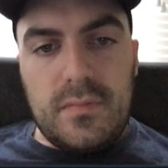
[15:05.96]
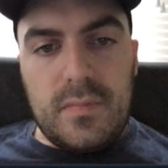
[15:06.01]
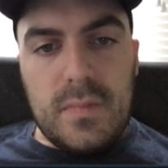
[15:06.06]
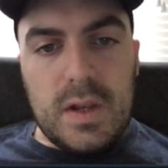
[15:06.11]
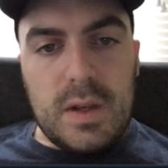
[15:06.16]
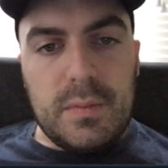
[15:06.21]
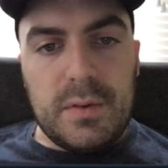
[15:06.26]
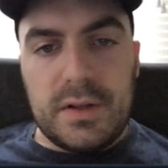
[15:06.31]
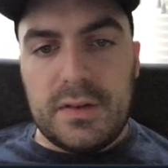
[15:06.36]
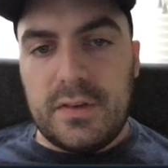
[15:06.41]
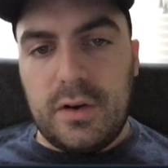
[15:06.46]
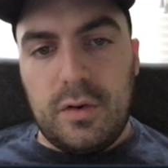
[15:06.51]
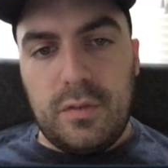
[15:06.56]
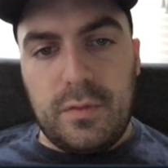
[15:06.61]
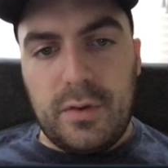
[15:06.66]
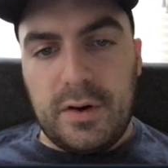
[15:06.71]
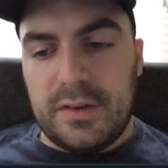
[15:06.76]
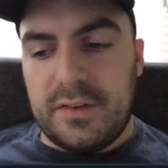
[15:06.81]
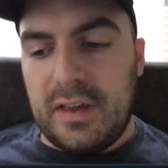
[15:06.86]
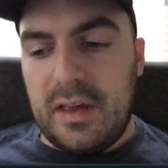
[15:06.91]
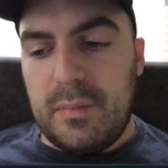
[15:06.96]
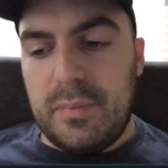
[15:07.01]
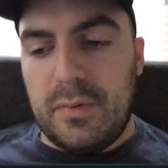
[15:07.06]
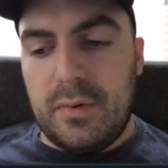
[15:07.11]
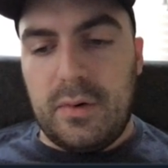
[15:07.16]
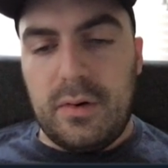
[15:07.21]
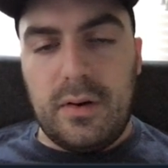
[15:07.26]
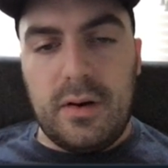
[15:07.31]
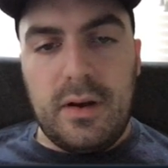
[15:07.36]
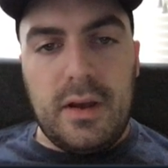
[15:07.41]
but so for
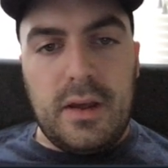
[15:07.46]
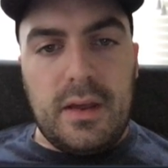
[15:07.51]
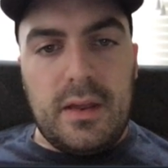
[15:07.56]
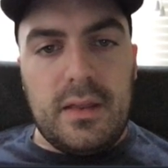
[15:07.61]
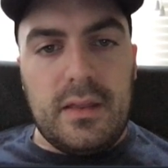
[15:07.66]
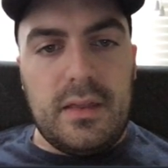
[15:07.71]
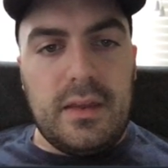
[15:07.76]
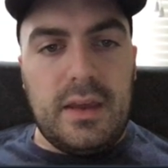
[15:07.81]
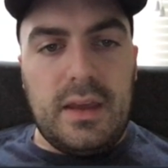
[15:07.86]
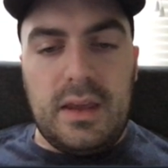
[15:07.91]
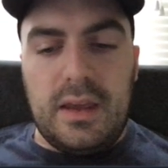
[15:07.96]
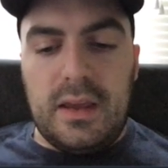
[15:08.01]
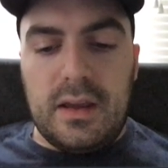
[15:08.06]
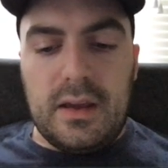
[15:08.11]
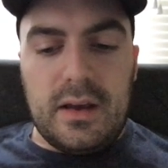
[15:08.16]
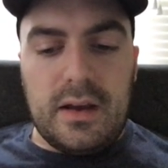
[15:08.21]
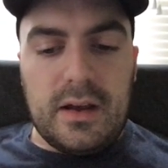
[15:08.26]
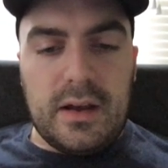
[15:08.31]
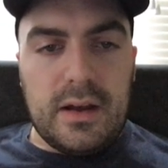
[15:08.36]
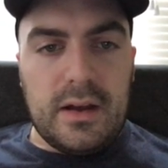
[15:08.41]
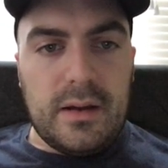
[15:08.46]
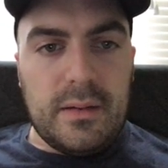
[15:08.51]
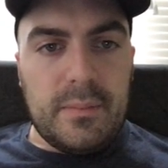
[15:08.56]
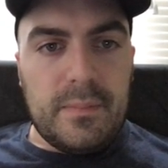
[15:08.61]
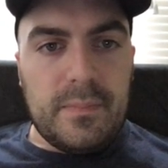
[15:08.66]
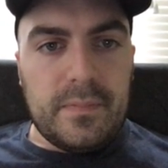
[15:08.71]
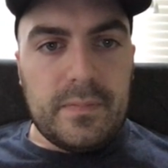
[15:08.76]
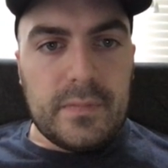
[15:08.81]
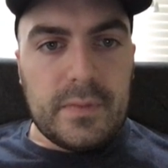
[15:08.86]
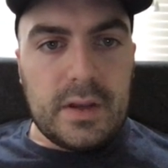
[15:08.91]
example, the
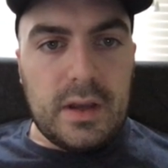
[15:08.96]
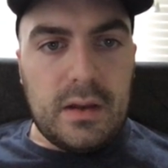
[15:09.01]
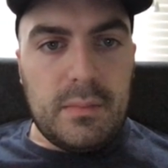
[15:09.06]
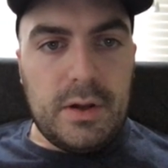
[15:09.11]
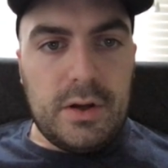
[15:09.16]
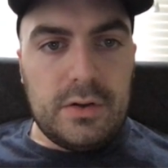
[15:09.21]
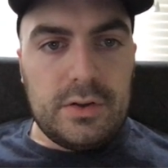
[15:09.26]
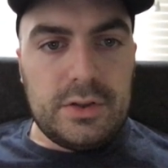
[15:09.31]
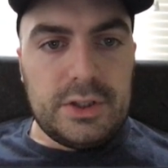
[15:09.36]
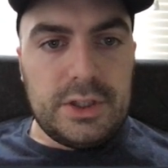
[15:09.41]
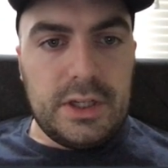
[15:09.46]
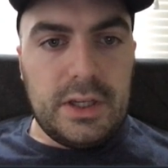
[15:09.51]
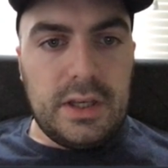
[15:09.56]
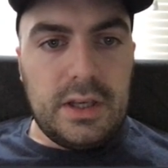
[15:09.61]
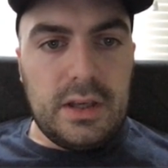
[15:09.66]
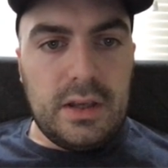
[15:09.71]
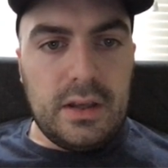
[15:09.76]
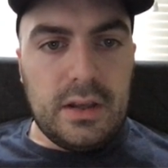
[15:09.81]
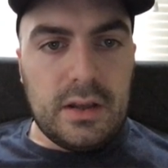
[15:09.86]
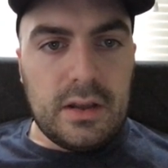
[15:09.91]
emoji